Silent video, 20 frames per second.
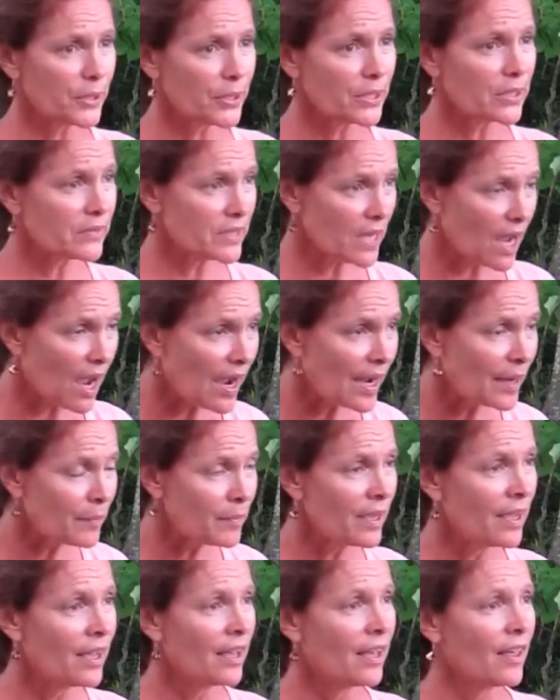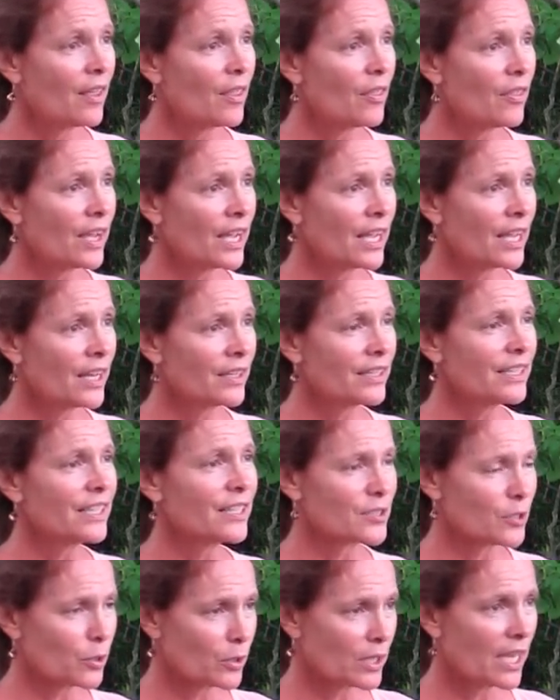period of time, then
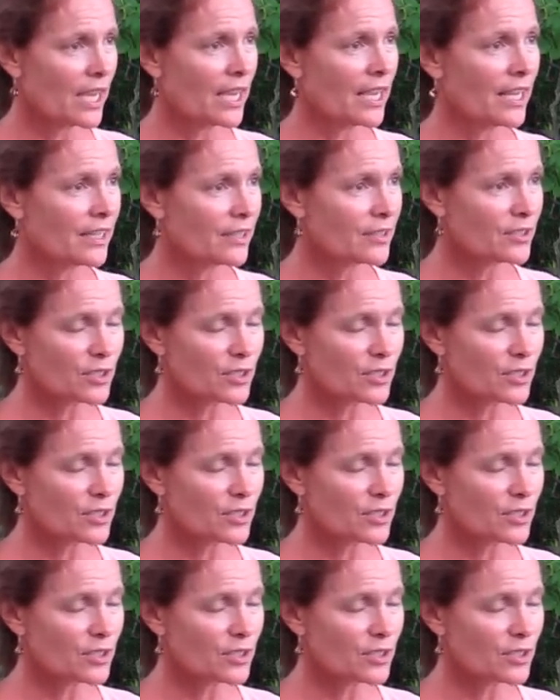it's okay.